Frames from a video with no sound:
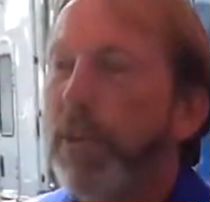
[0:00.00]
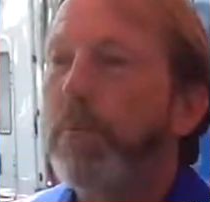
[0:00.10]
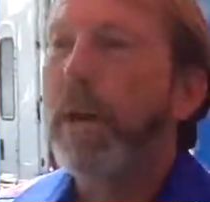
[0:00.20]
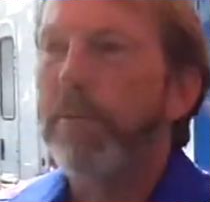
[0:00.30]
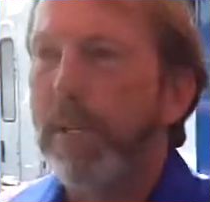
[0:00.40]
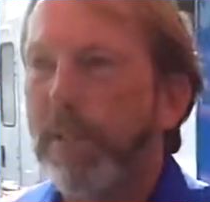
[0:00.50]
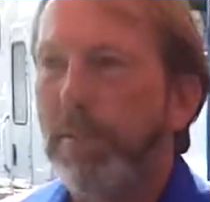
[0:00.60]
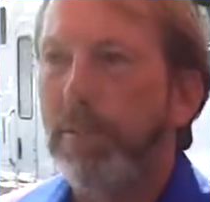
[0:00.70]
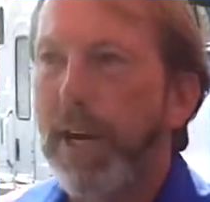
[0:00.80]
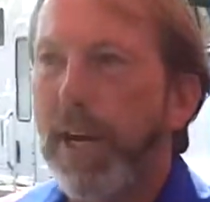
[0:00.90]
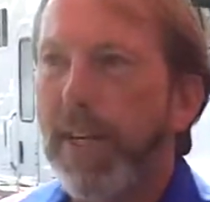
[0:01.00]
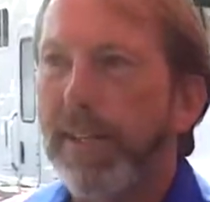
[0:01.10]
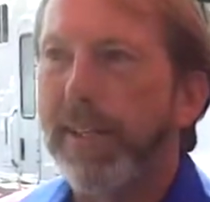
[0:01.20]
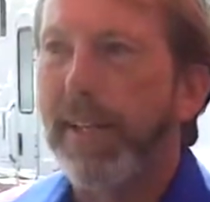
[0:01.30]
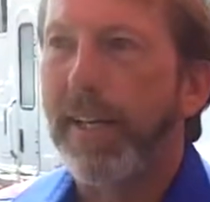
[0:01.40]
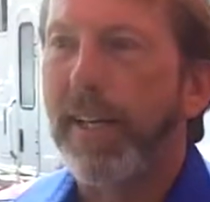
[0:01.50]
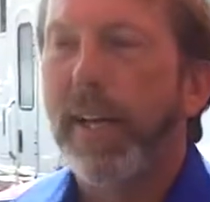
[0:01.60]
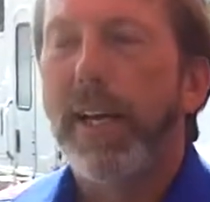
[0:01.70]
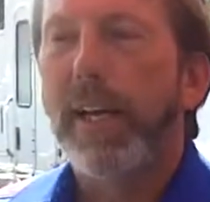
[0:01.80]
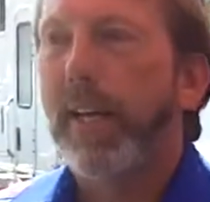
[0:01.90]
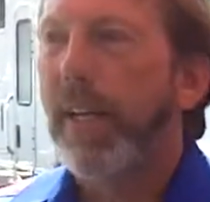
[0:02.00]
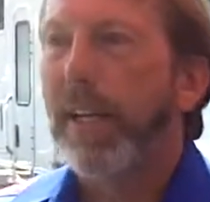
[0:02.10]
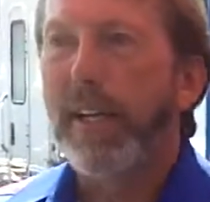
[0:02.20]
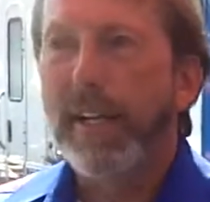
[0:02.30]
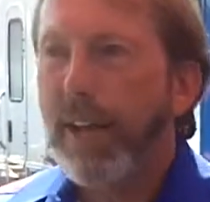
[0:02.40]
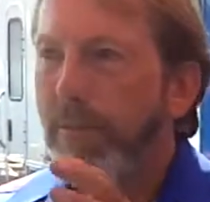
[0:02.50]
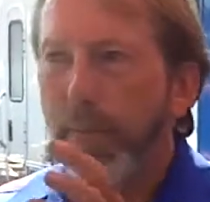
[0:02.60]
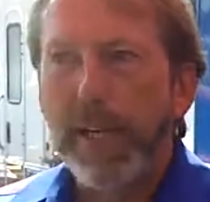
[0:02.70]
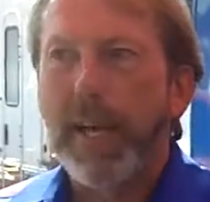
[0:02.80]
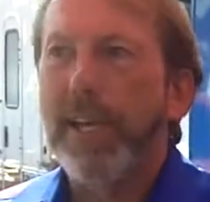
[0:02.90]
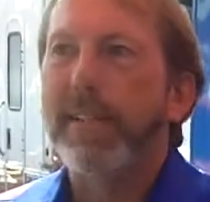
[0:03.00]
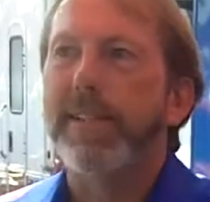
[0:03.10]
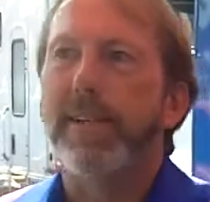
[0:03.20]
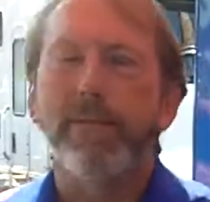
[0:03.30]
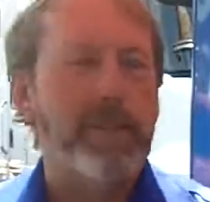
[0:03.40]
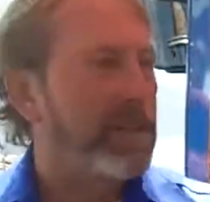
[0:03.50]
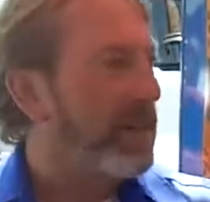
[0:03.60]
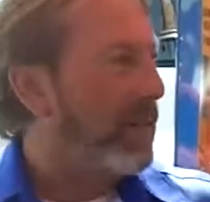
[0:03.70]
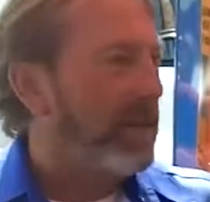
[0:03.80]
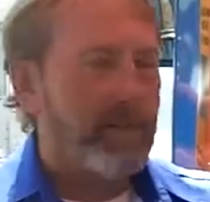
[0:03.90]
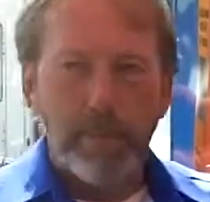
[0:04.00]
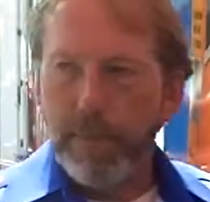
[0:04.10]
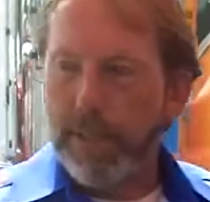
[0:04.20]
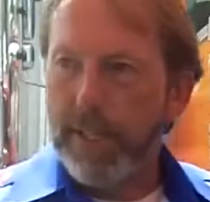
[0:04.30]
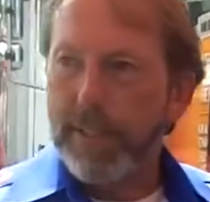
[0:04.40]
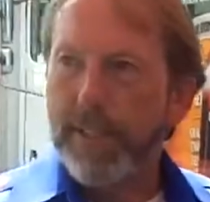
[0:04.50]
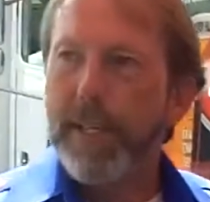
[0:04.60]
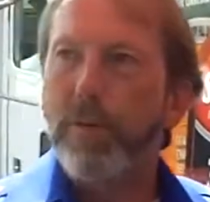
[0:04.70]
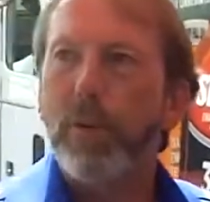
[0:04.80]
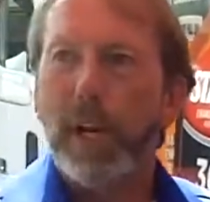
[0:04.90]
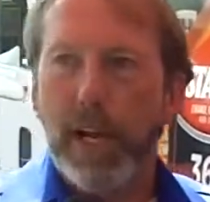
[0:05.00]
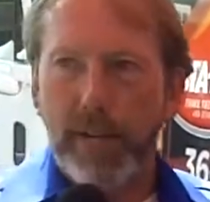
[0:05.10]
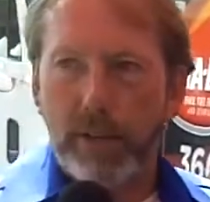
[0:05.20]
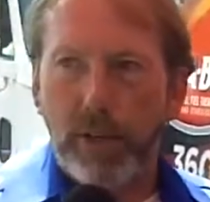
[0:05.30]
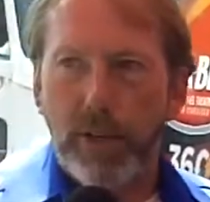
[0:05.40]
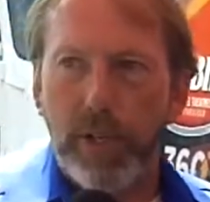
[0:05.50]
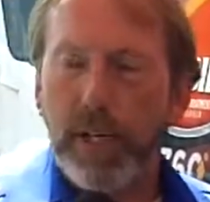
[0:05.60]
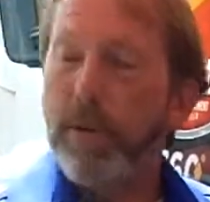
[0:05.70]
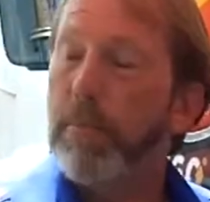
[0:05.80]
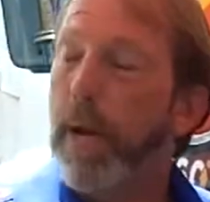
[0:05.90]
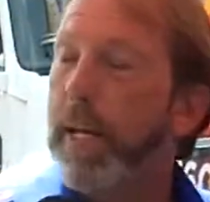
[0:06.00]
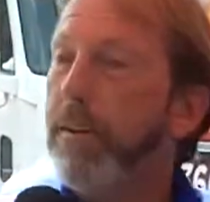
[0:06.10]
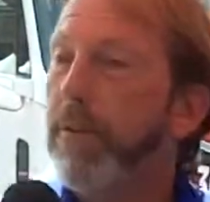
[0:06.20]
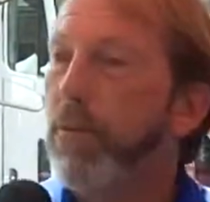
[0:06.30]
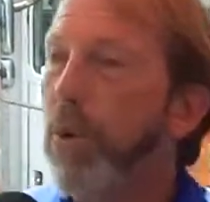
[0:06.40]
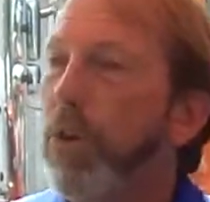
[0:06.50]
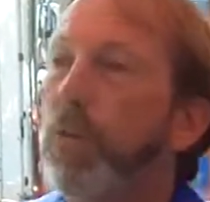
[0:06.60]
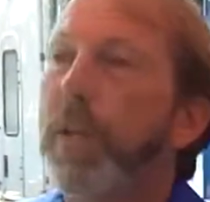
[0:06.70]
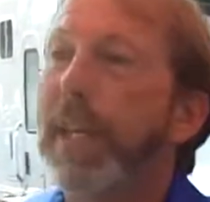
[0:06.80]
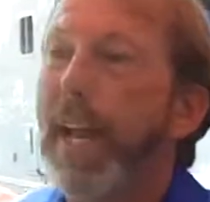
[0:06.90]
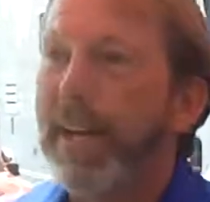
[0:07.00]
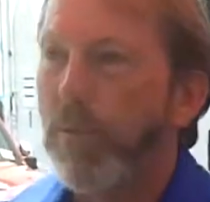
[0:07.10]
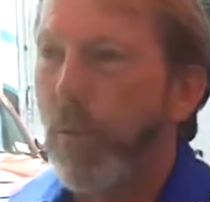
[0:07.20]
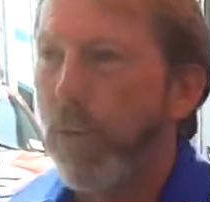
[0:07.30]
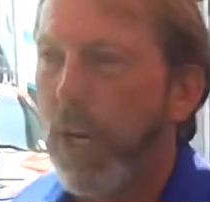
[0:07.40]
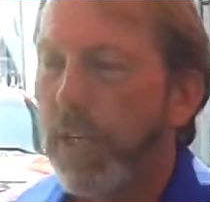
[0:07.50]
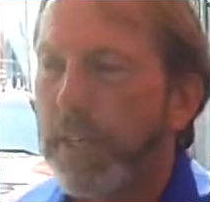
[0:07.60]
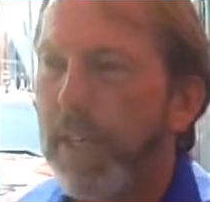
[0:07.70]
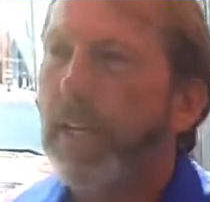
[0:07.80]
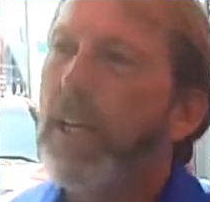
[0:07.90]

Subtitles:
You might be surprised that it doesn't have to be 97. If you put this in with 93, it might even work with 91 octane.